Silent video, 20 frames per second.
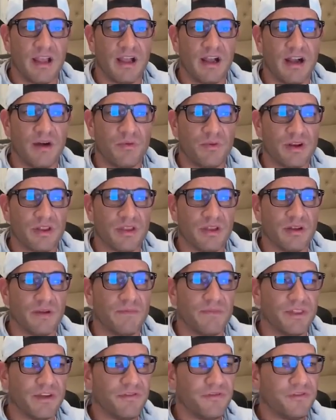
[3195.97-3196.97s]
One of
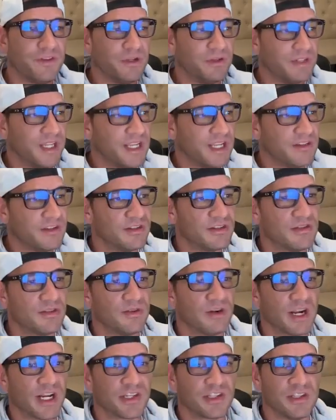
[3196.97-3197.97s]
the field agents who
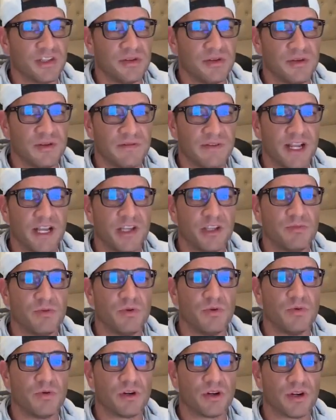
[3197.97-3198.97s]
are actually doing valuable
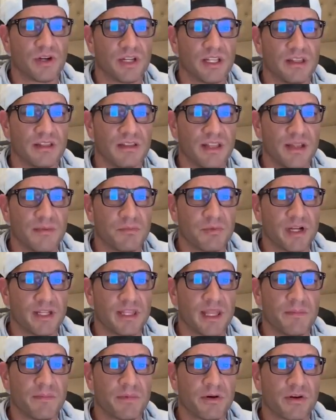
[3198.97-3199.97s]
work and bring
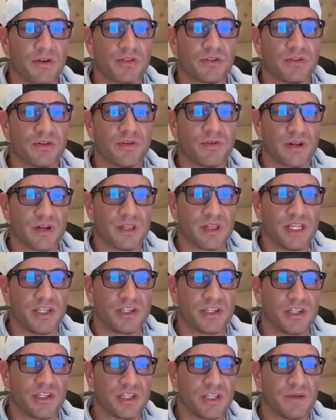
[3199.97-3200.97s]
that personal
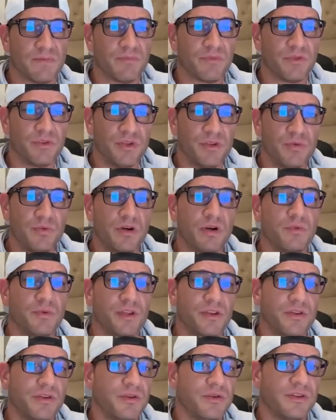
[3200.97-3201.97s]
relationship to what we
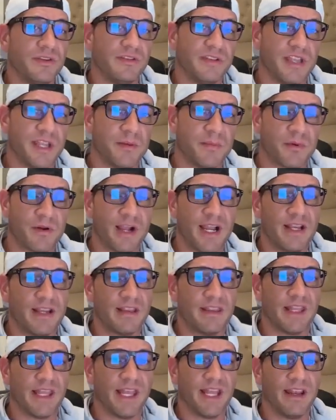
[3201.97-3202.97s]
do and take pride in
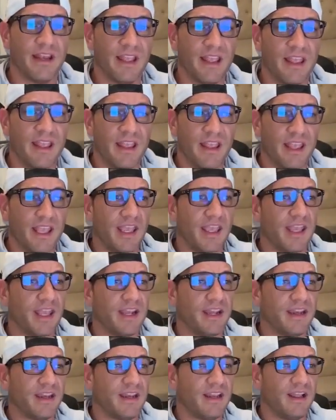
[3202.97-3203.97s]
that.
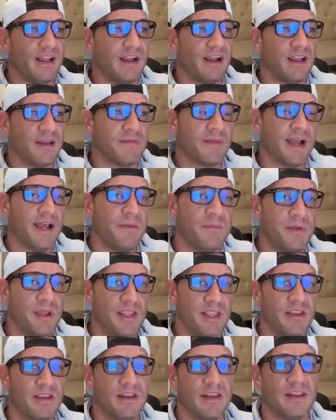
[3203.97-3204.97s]
And in my
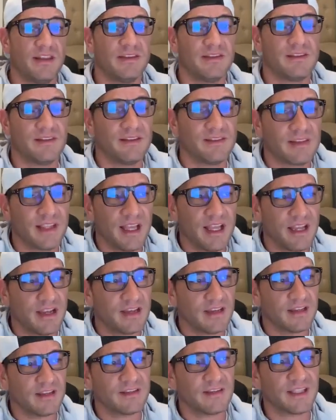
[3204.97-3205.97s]
opinion, it's
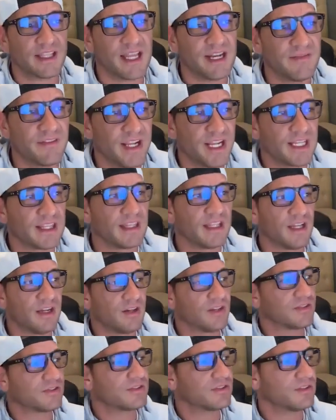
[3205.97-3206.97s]
kind of gotten
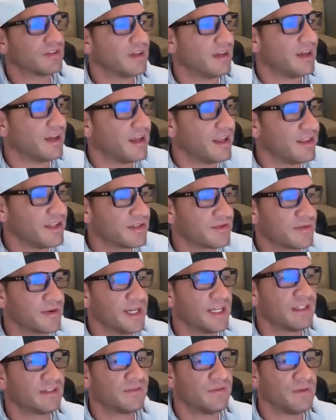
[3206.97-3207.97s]
lost, this
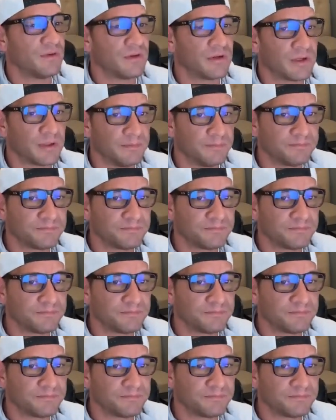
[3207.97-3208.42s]
race for